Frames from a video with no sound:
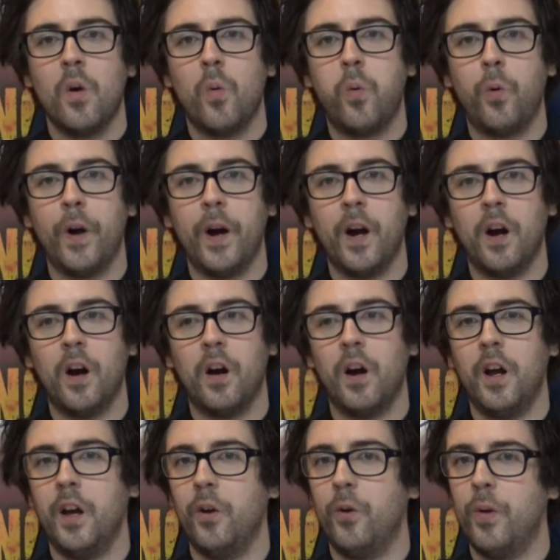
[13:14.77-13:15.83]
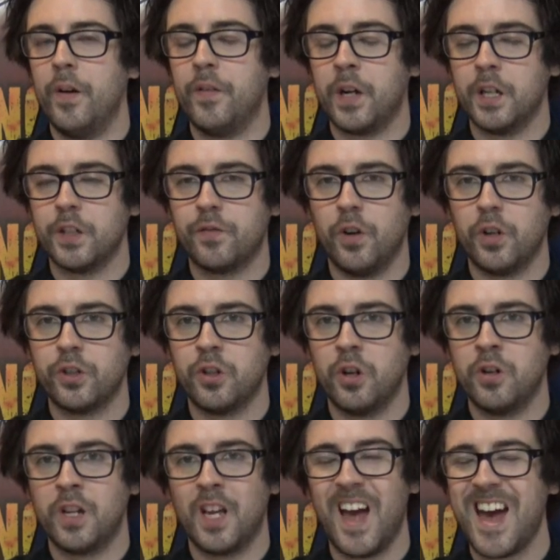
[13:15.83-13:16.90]
where whoever gets first
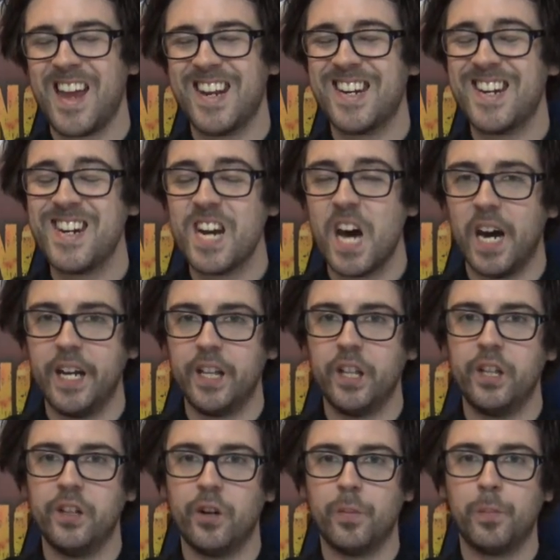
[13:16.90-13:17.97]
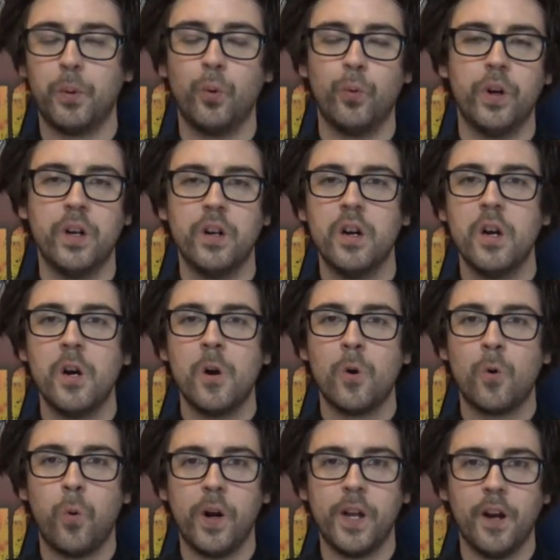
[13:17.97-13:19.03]
turn can annihilate their opponent
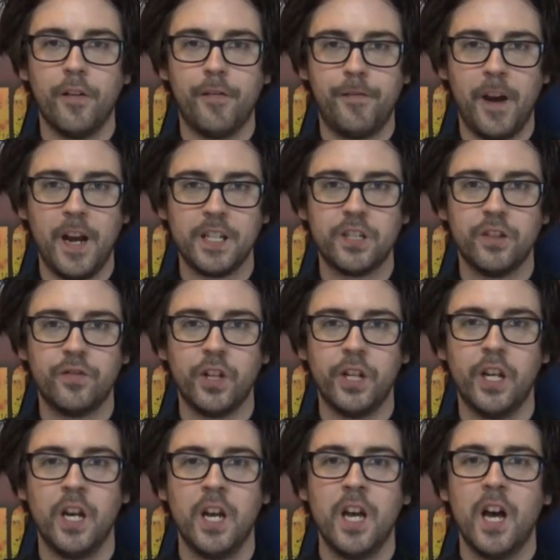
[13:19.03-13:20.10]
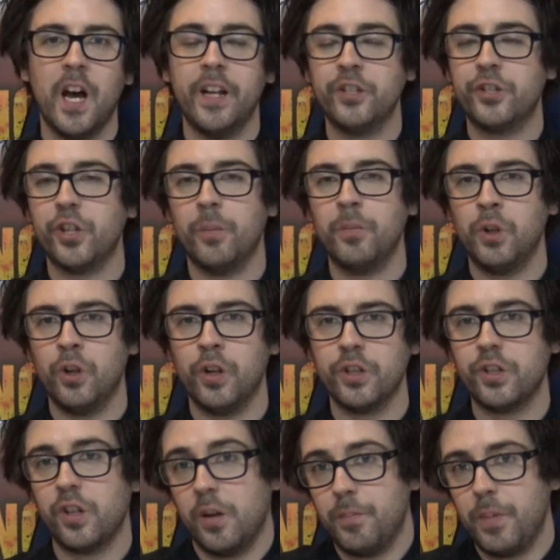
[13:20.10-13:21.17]
quite effectively, and some
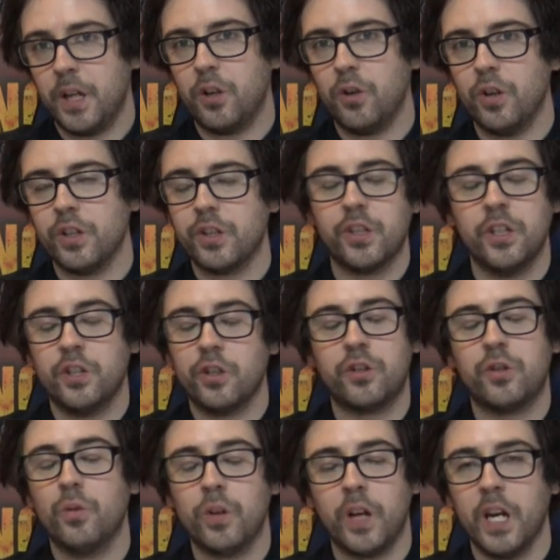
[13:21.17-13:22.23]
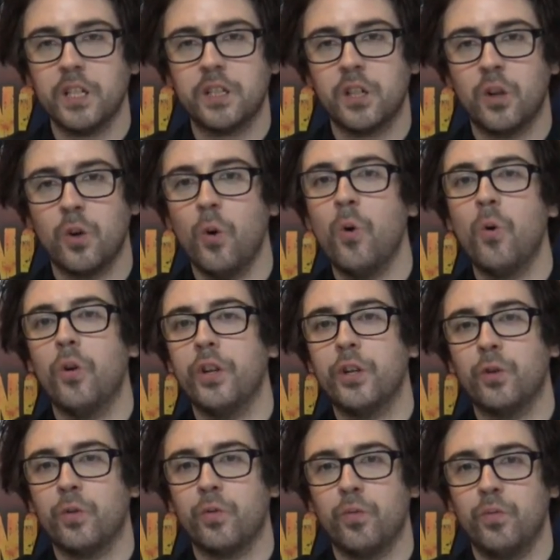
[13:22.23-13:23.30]
units, like big units, they just don't get to go. They
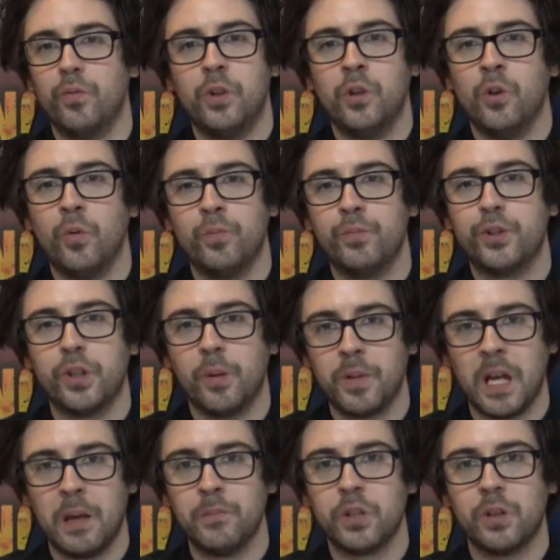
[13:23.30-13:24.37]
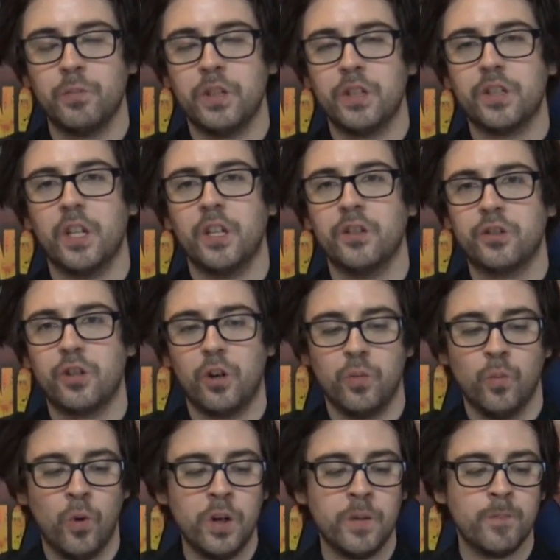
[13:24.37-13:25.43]
don't, you know, some games can be decided
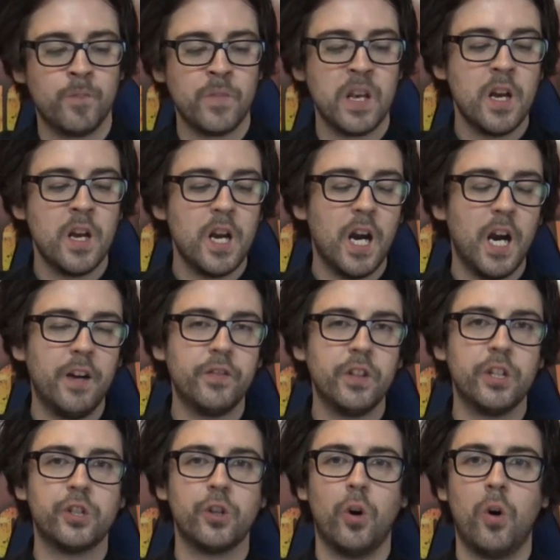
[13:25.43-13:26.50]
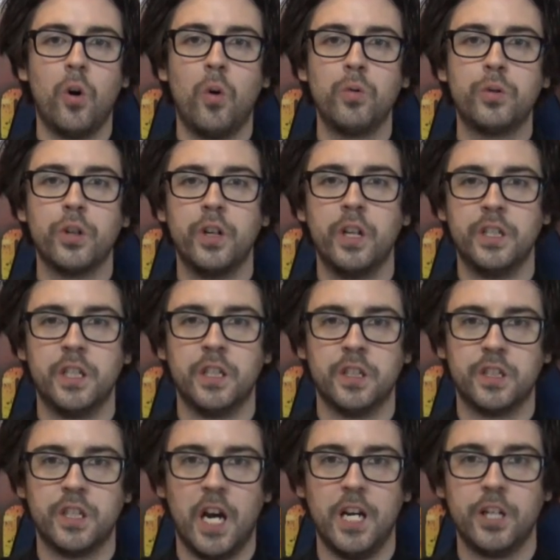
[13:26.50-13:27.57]
turn 1. Having this alternating
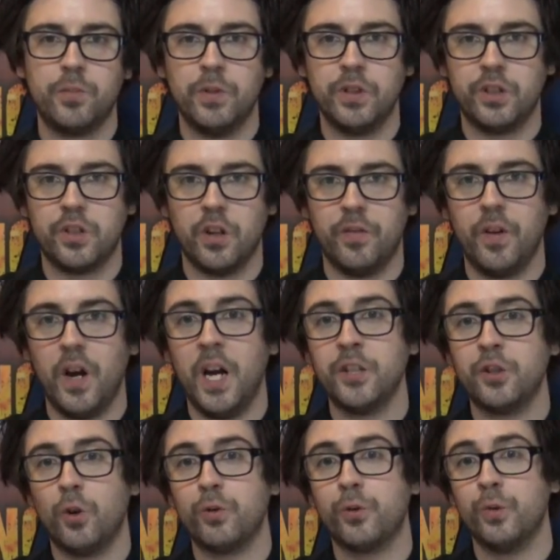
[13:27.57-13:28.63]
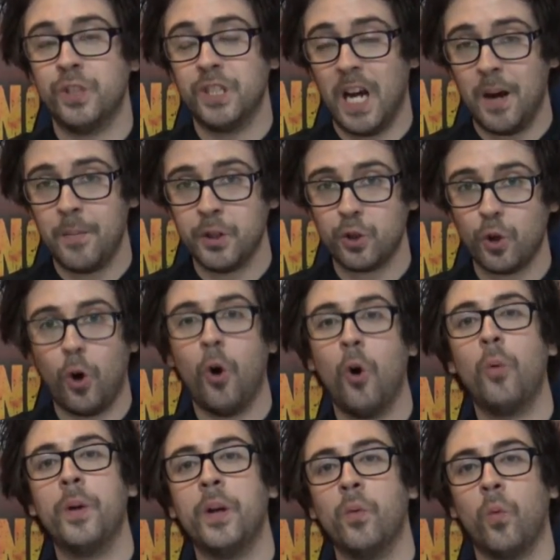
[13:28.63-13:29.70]
detachment stuff and also damage all
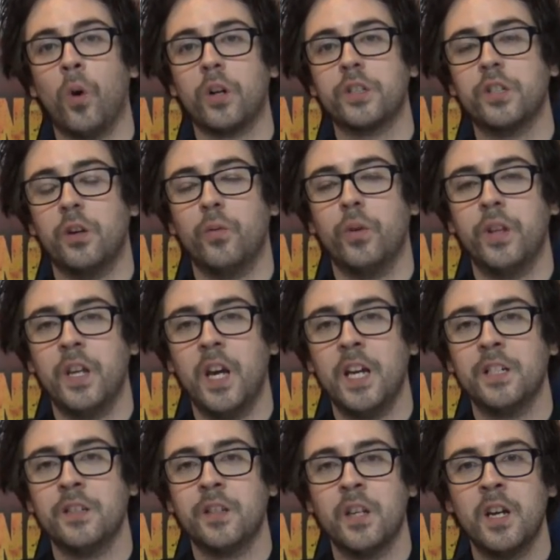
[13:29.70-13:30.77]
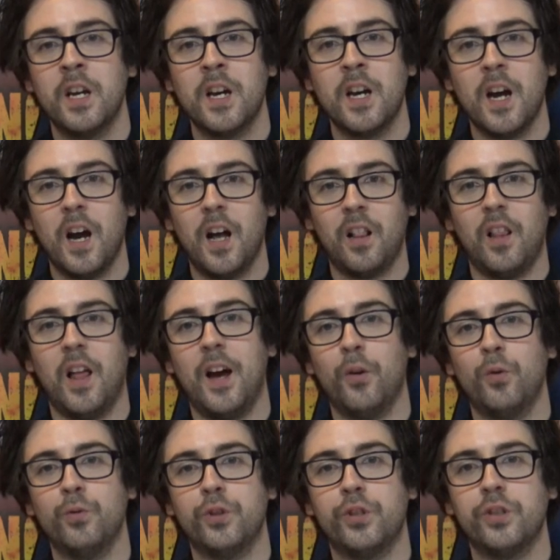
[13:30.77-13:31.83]
being worked out at the end
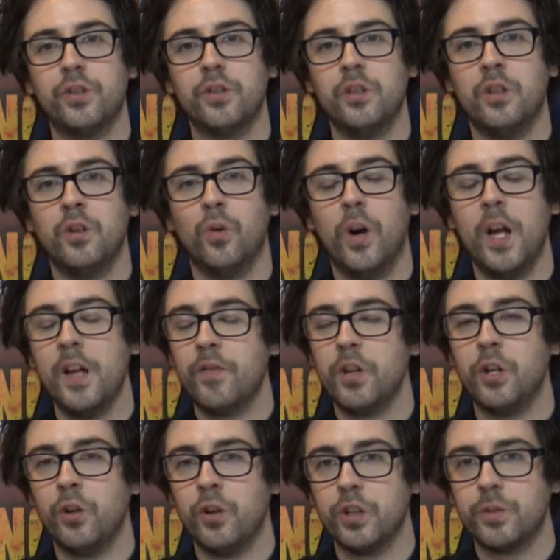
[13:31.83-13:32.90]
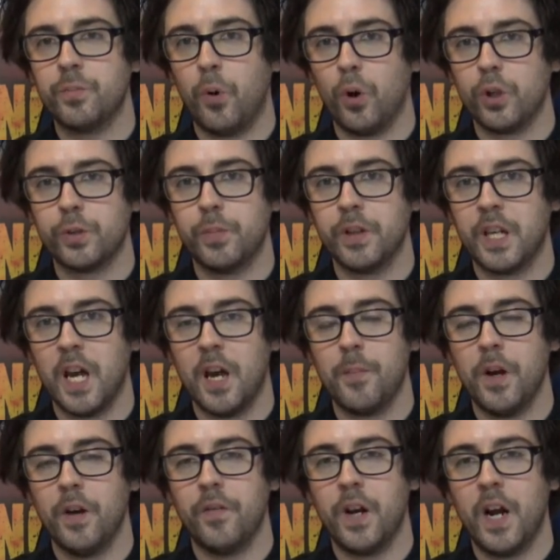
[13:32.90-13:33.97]
allows, you know, every unit to possibly get a
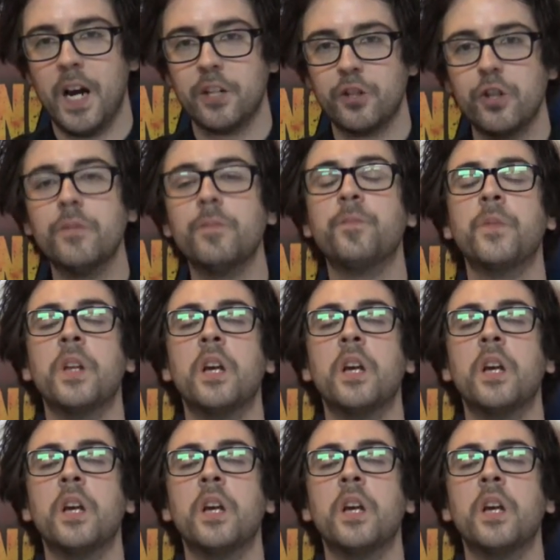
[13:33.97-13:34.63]
bit of an action,